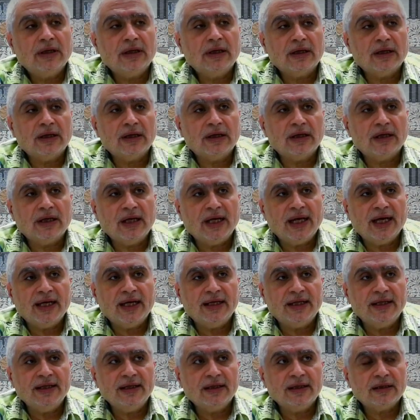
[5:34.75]
lady,
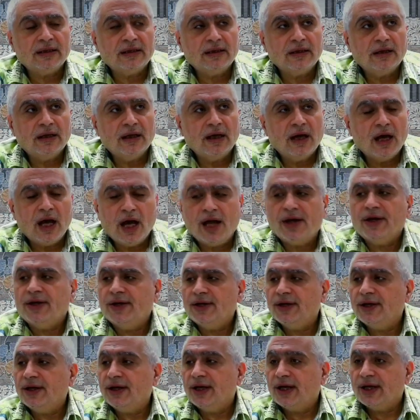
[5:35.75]
and
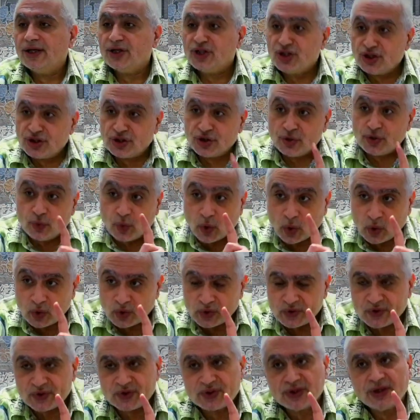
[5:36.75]
she was
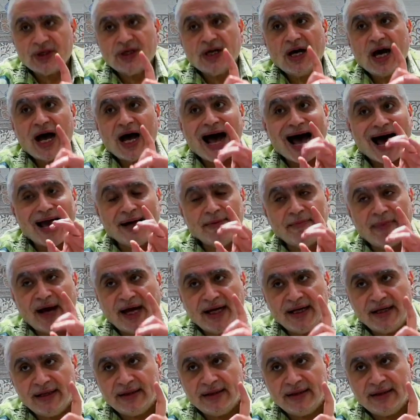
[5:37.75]
unmarried,